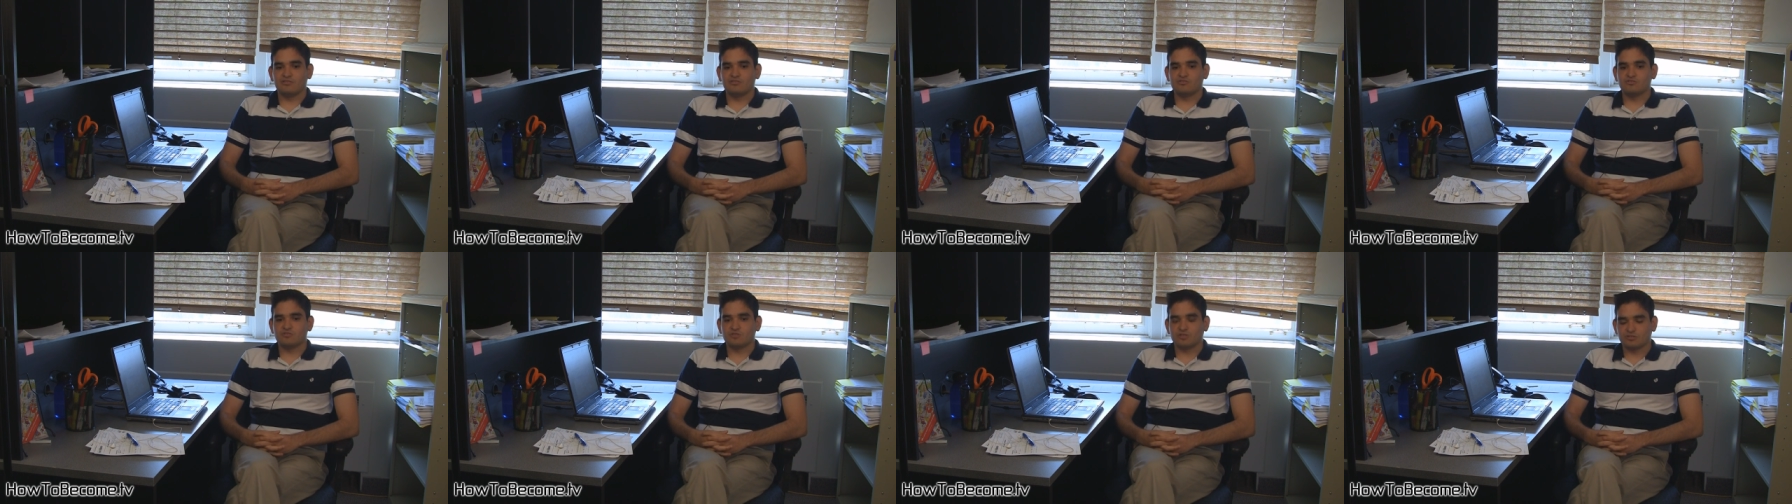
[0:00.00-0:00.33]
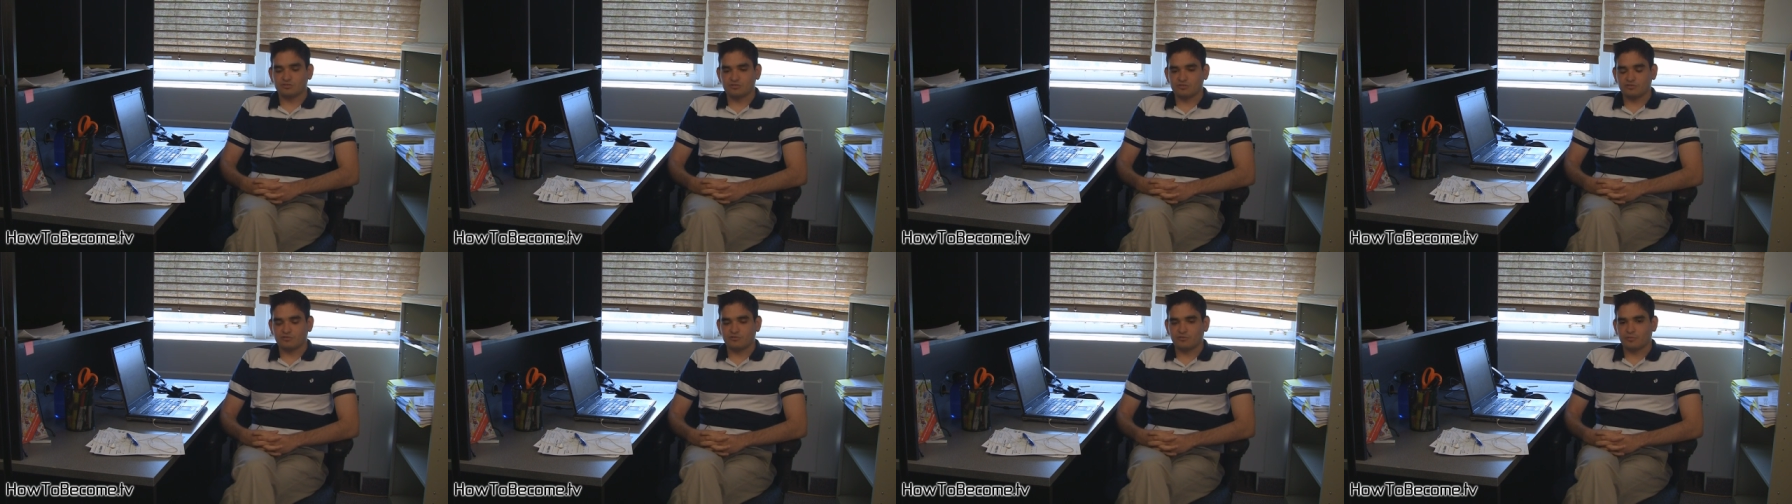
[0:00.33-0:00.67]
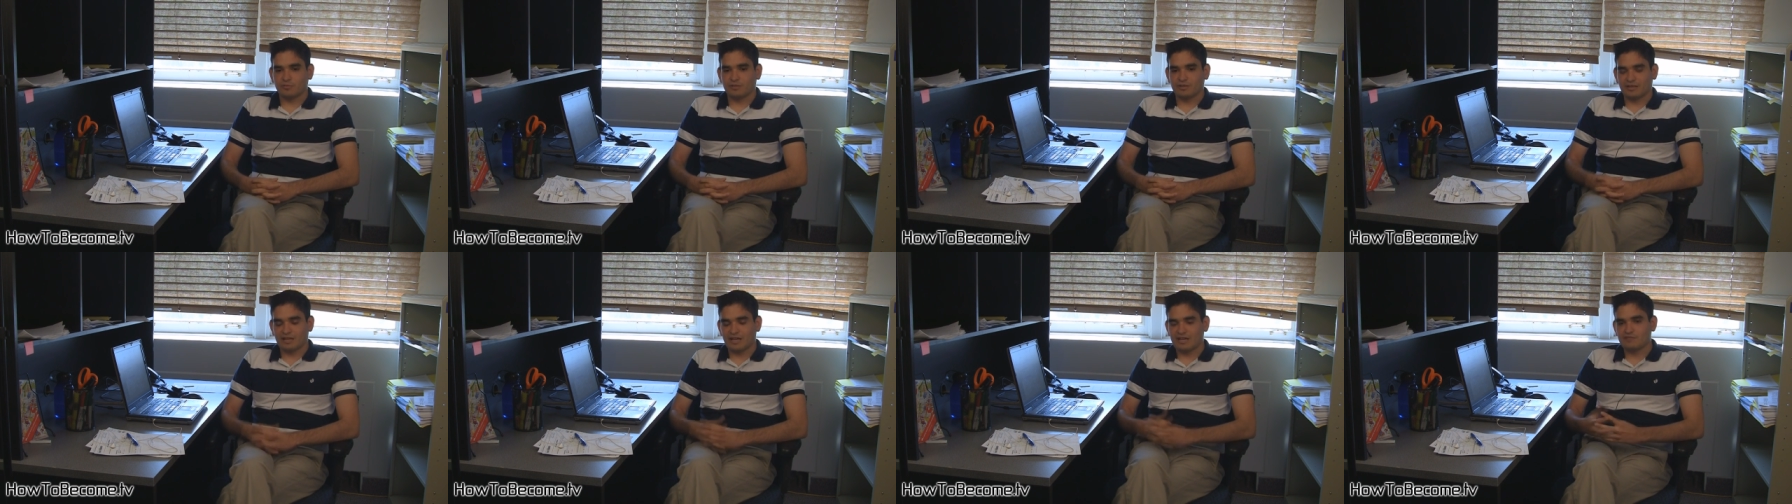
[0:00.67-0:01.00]
instructor for
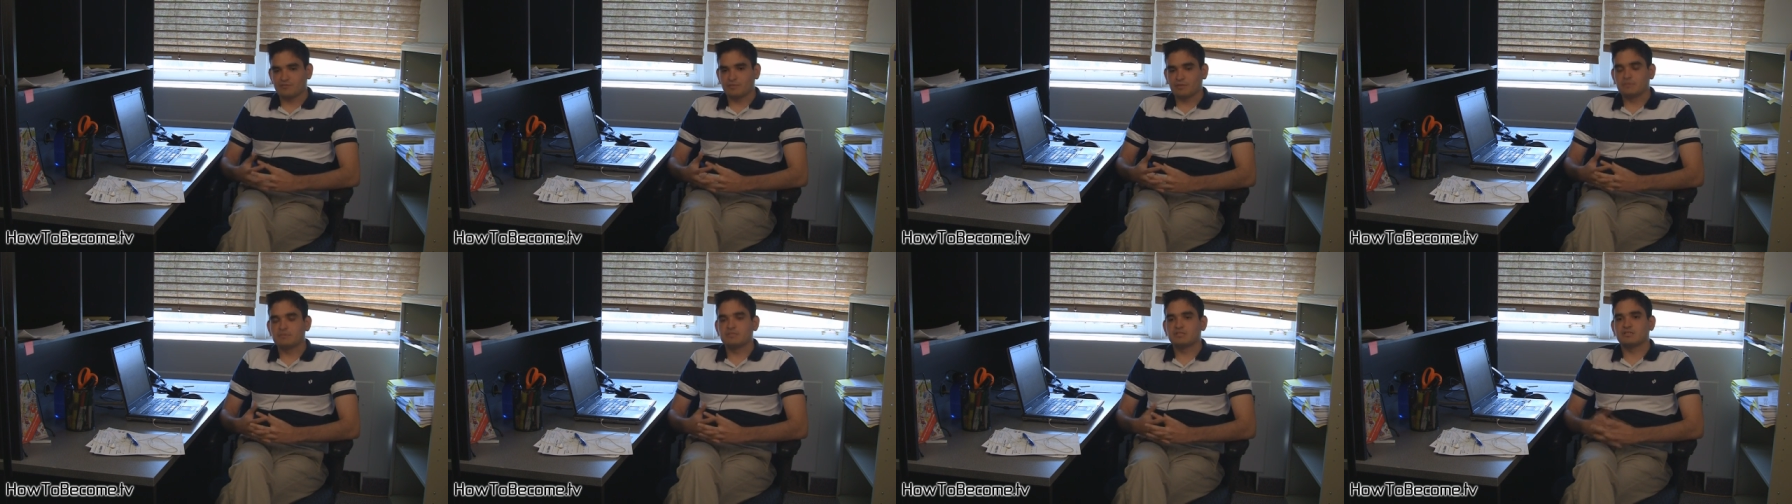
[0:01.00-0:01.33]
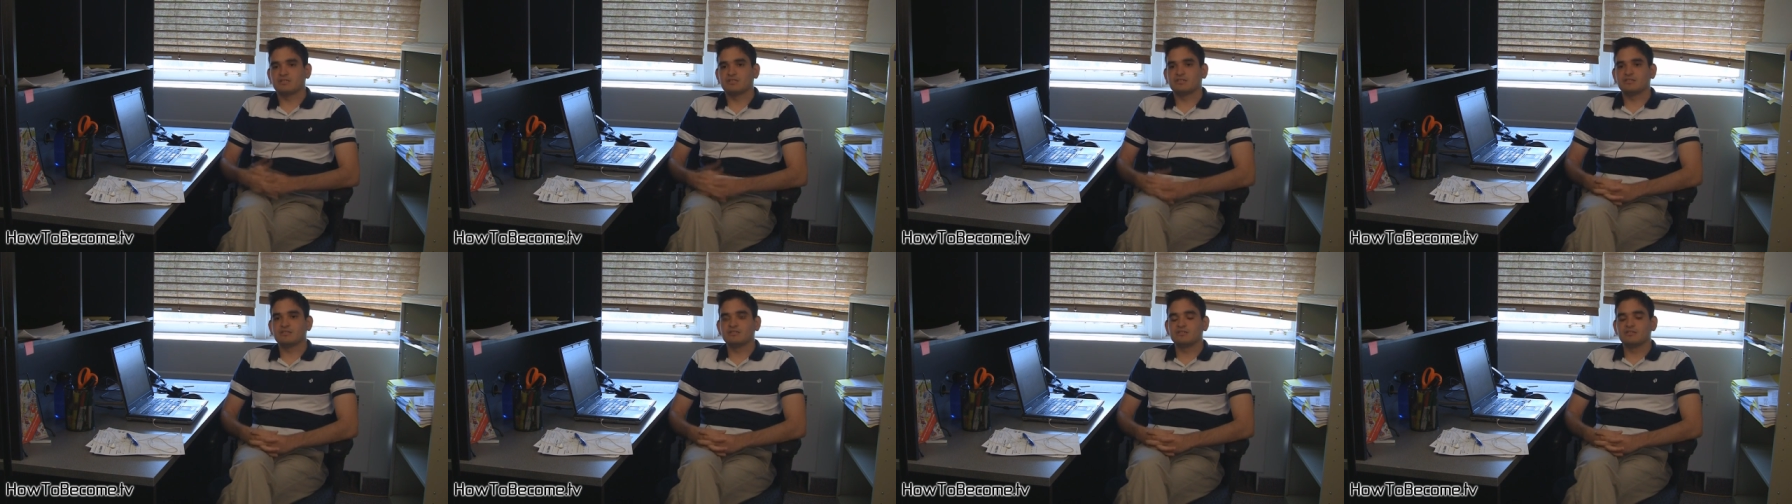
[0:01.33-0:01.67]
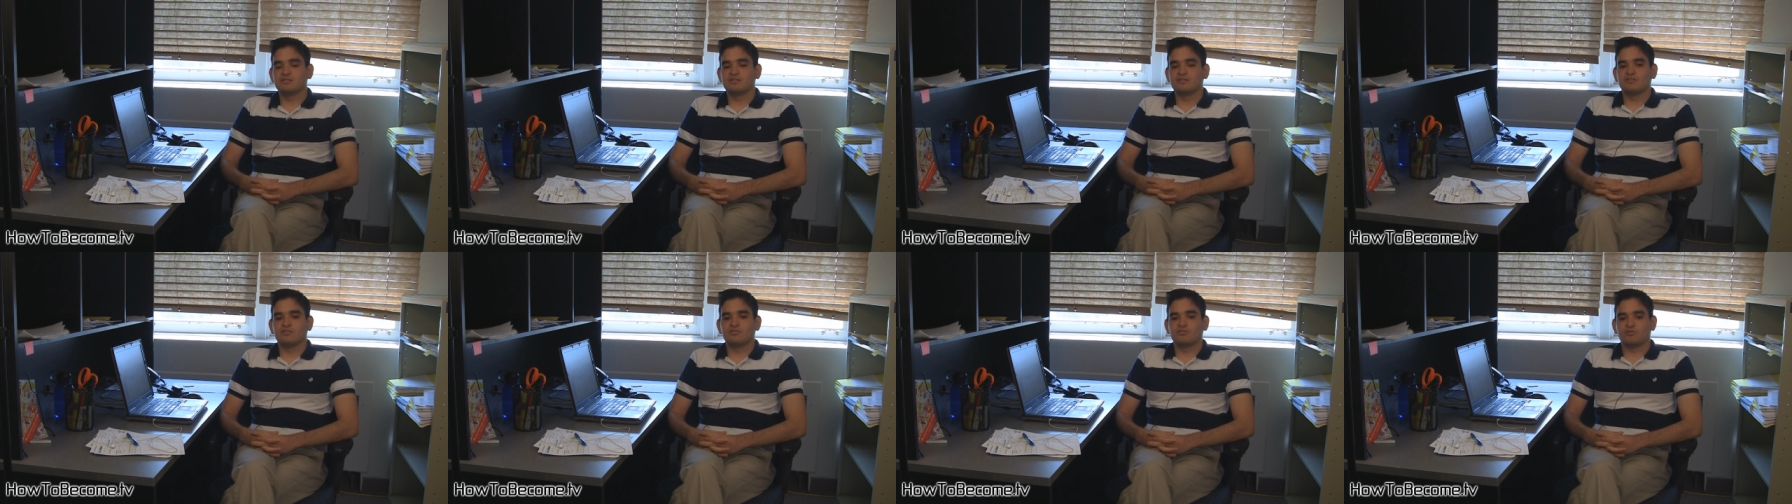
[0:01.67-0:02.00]
my last midterm
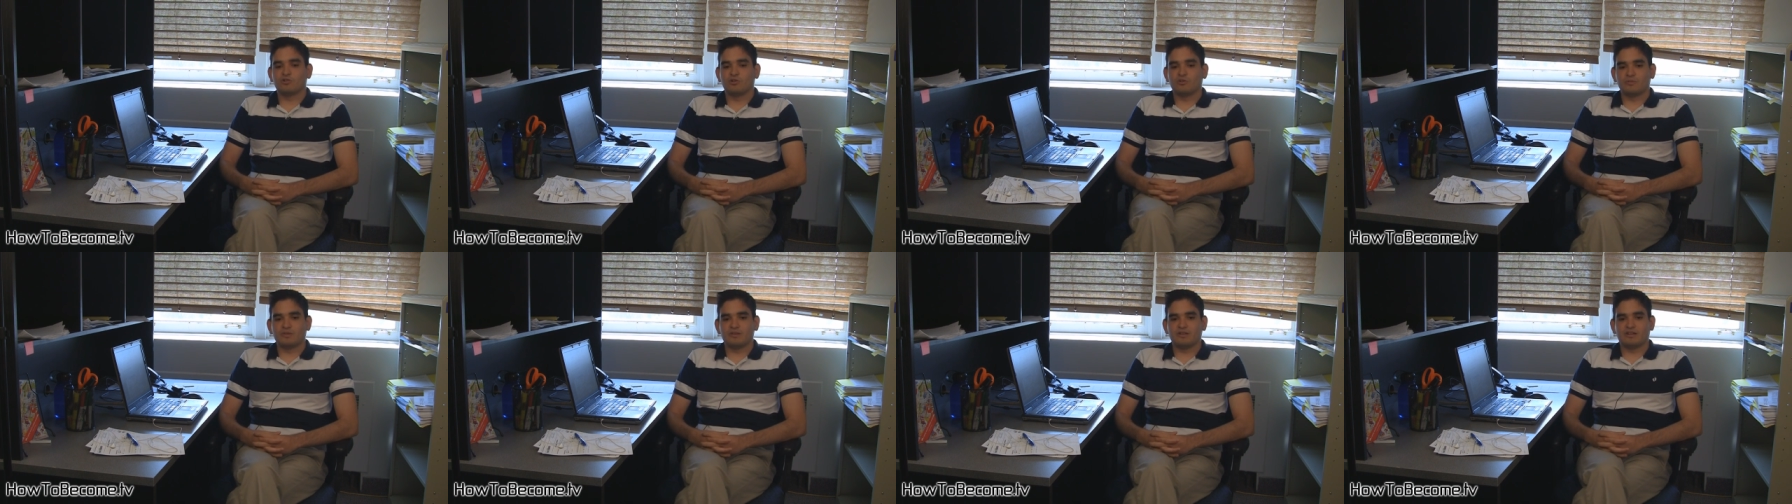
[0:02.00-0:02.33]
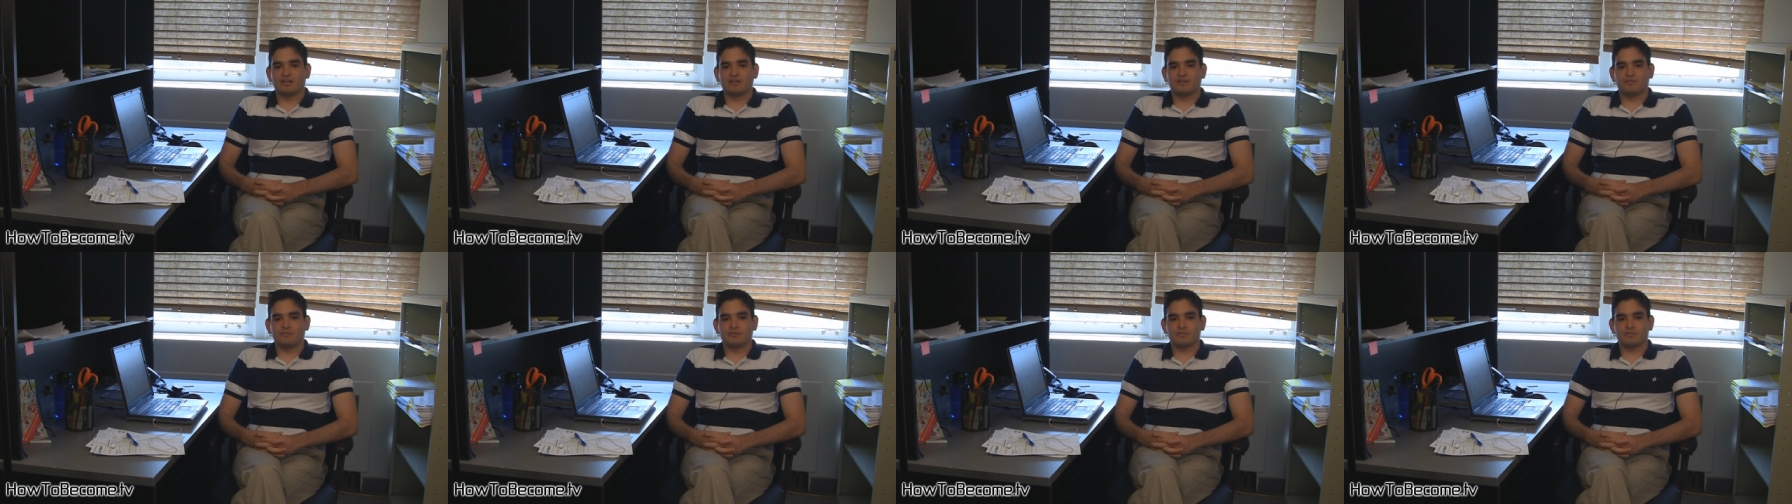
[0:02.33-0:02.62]
told me that if